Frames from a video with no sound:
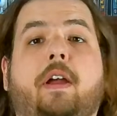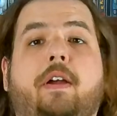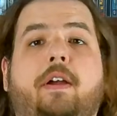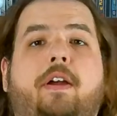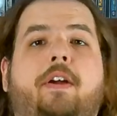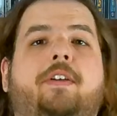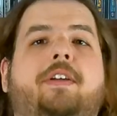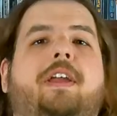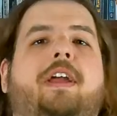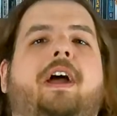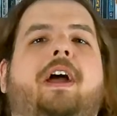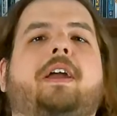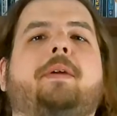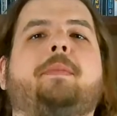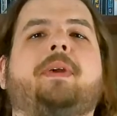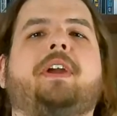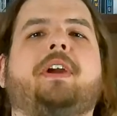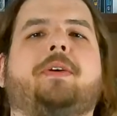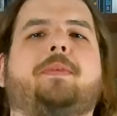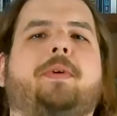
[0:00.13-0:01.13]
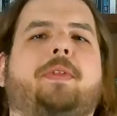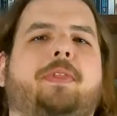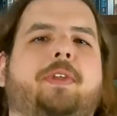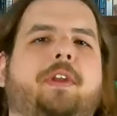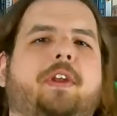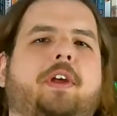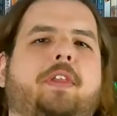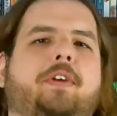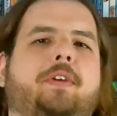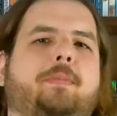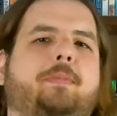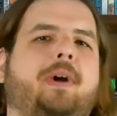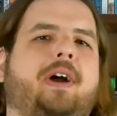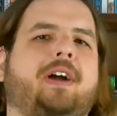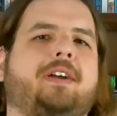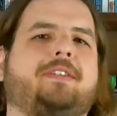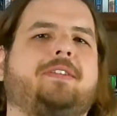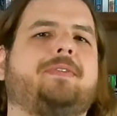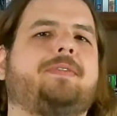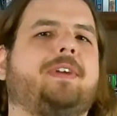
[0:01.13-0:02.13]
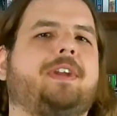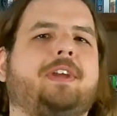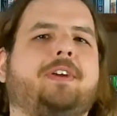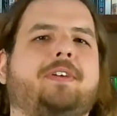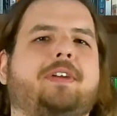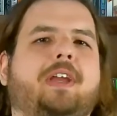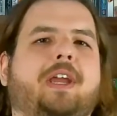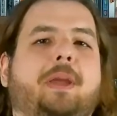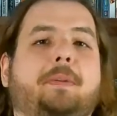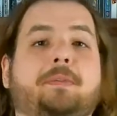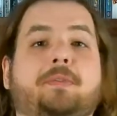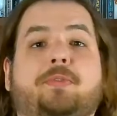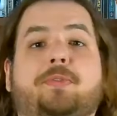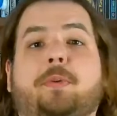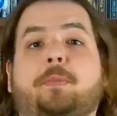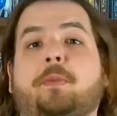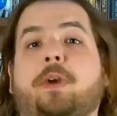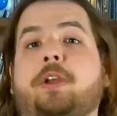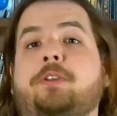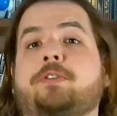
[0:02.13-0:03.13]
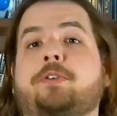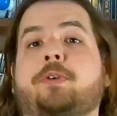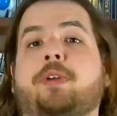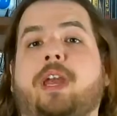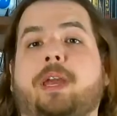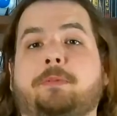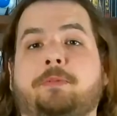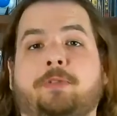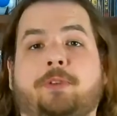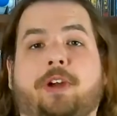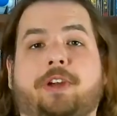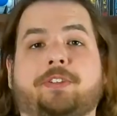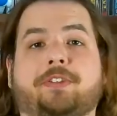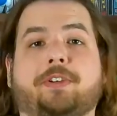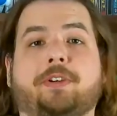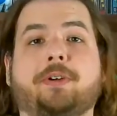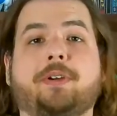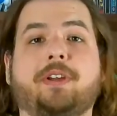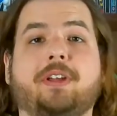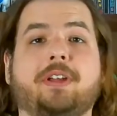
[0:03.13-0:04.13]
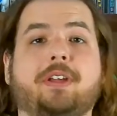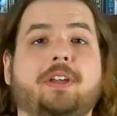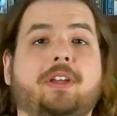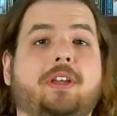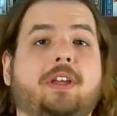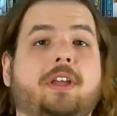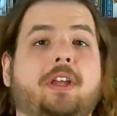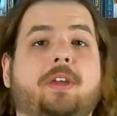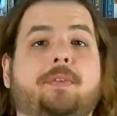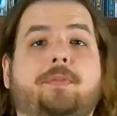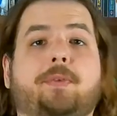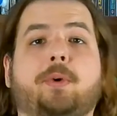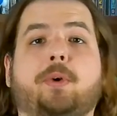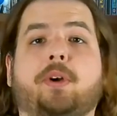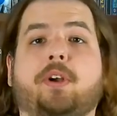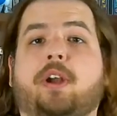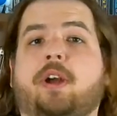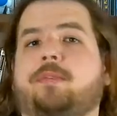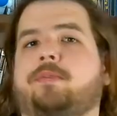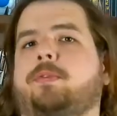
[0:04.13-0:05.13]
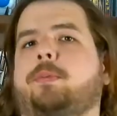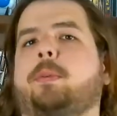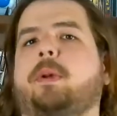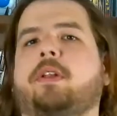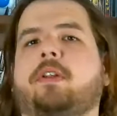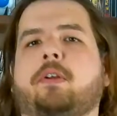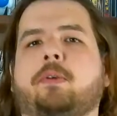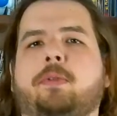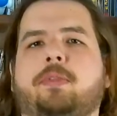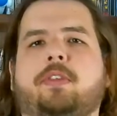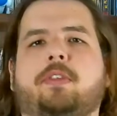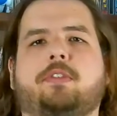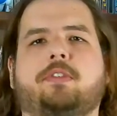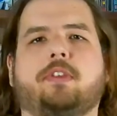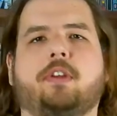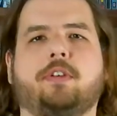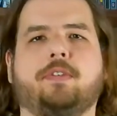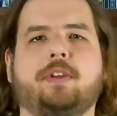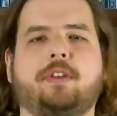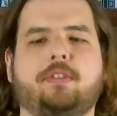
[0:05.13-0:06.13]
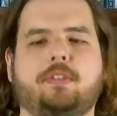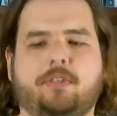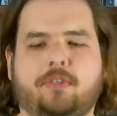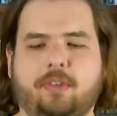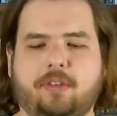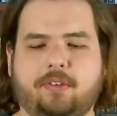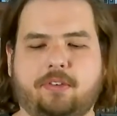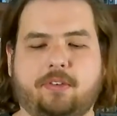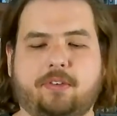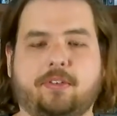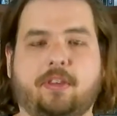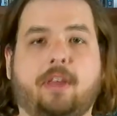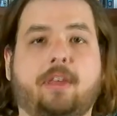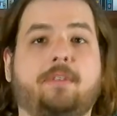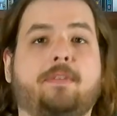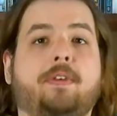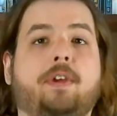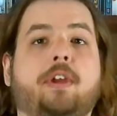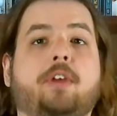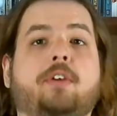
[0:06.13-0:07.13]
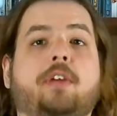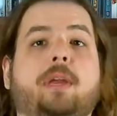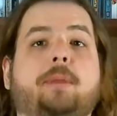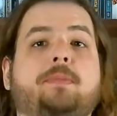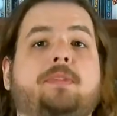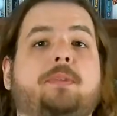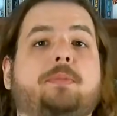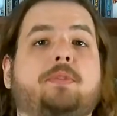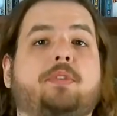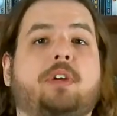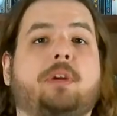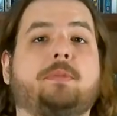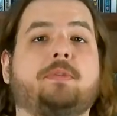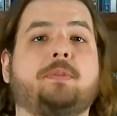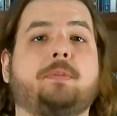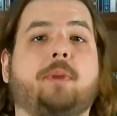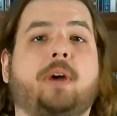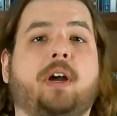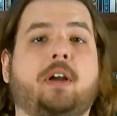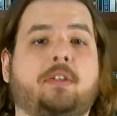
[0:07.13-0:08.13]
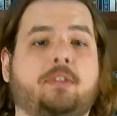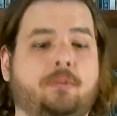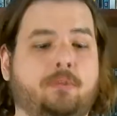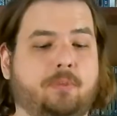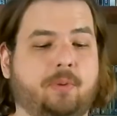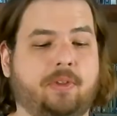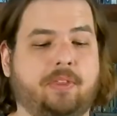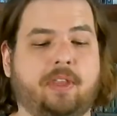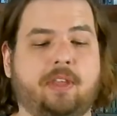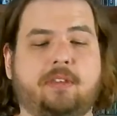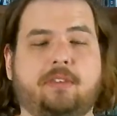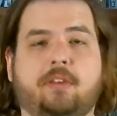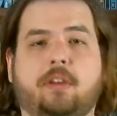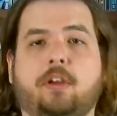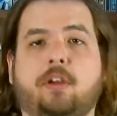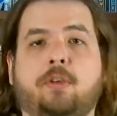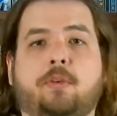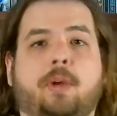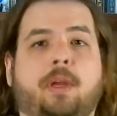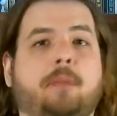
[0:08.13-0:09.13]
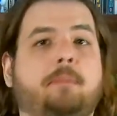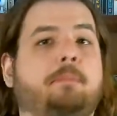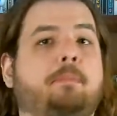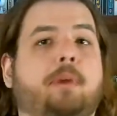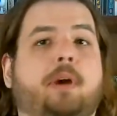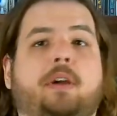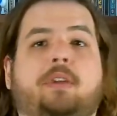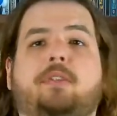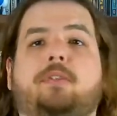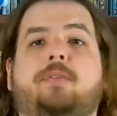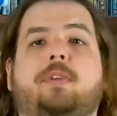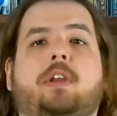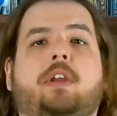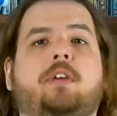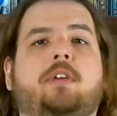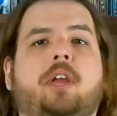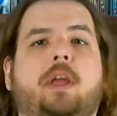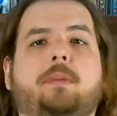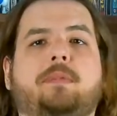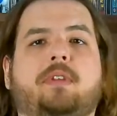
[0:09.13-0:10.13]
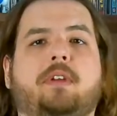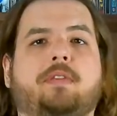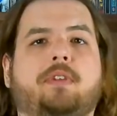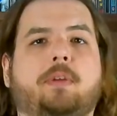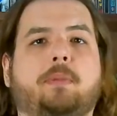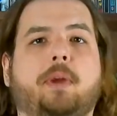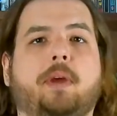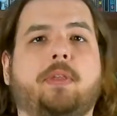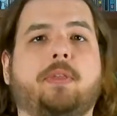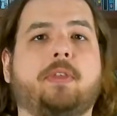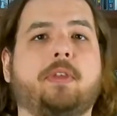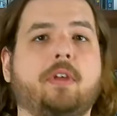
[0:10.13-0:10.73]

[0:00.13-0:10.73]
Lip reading: Okay, I am here with another box of video games from Retro Game Treasure. If you are not familiar with this service, this is a video game subscription box where they send you a box of video games every month.